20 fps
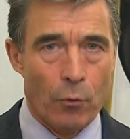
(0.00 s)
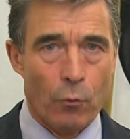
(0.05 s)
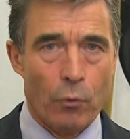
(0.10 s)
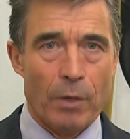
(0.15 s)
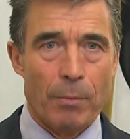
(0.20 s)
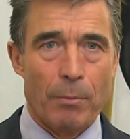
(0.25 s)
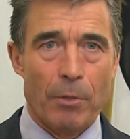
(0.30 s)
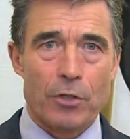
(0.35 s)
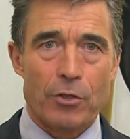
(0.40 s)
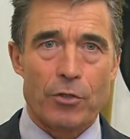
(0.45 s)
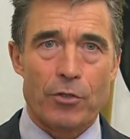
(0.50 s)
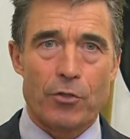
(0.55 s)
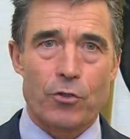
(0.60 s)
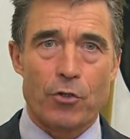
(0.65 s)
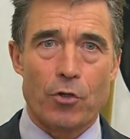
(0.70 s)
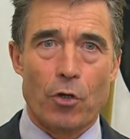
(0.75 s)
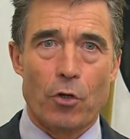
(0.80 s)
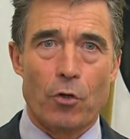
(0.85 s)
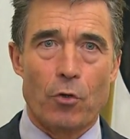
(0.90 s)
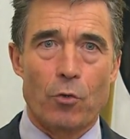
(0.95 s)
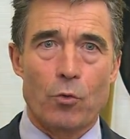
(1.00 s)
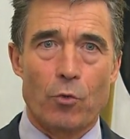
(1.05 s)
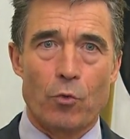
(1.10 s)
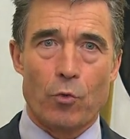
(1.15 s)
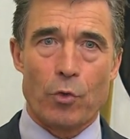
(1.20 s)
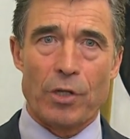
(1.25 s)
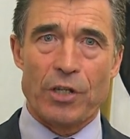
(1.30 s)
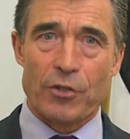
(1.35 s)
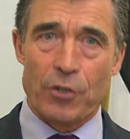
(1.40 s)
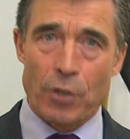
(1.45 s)
we must show
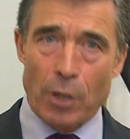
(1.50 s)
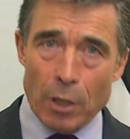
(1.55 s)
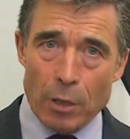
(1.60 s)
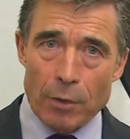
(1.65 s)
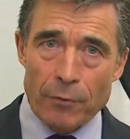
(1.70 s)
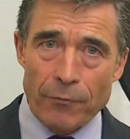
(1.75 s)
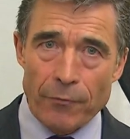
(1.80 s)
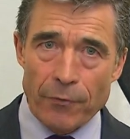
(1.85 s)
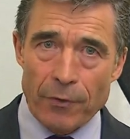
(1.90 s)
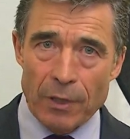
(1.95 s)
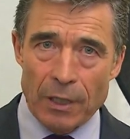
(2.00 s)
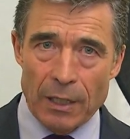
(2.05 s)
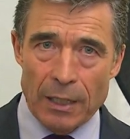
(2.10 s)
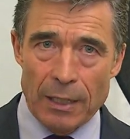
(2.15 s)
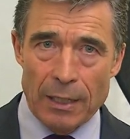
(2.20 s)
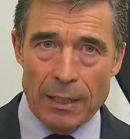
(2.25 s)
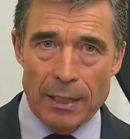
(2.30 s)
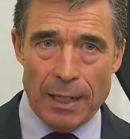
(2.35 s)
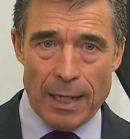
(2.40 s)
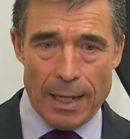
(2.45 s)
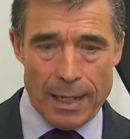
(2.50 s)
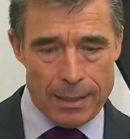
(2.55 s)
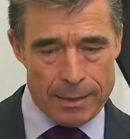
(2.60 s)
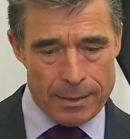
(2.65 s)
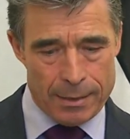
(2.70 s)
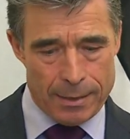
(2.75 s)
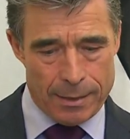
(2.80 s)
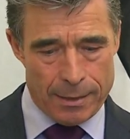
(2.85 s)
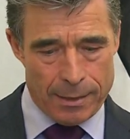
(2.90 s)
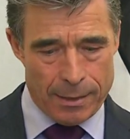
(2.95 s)
resolve,
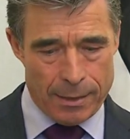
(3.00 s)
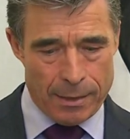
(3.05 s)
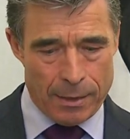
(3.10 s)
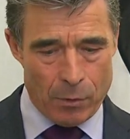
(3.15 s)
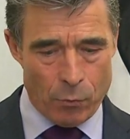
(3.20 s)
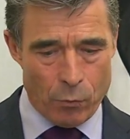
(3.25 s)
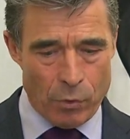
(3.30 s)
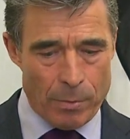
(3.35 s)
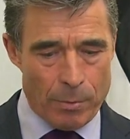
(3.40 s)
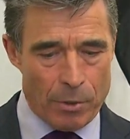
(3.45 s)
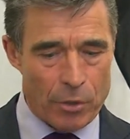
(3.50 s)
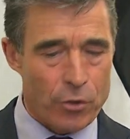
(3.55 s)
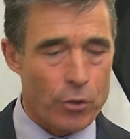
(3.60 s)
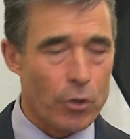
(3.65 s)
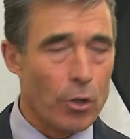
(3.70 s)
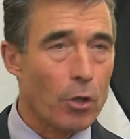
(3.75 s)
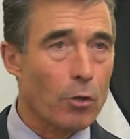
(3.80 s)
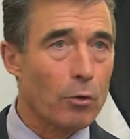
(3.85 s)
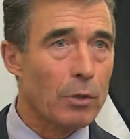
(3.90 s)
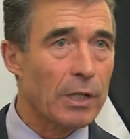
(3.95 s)
and we must show